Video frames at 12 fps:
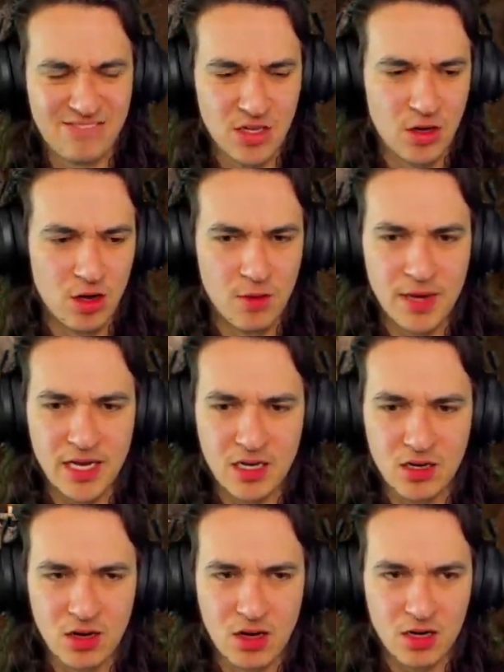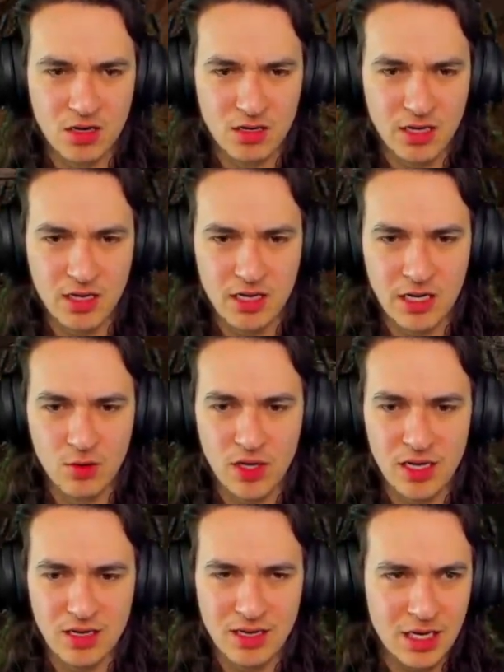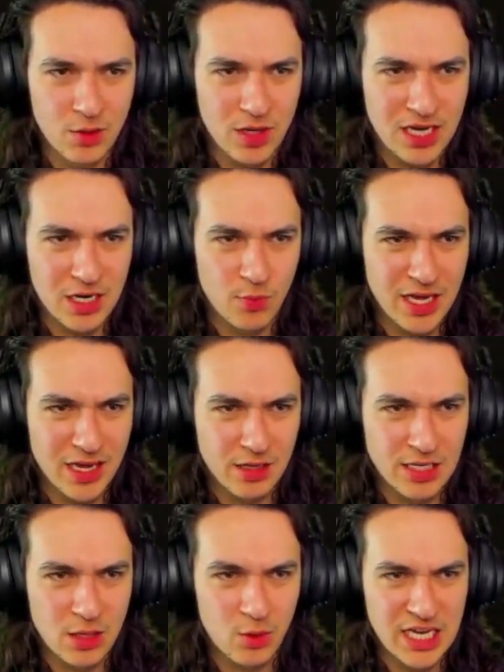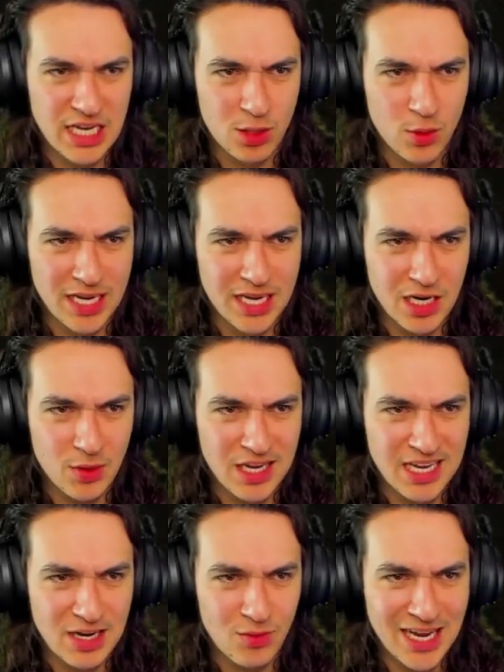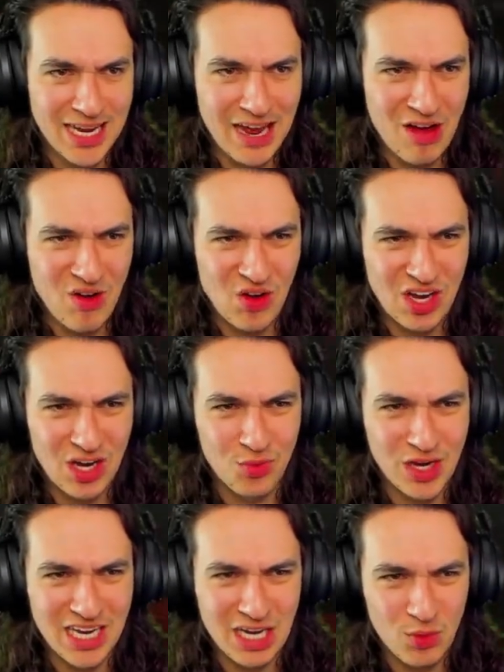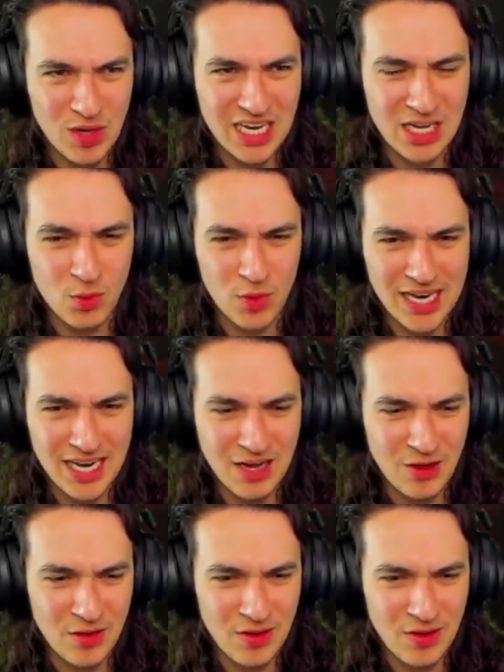Oh my god. I gotta get away. Gotta get away. Get away. Get away. Get away. Get away now. Get away. Get away. Get away now.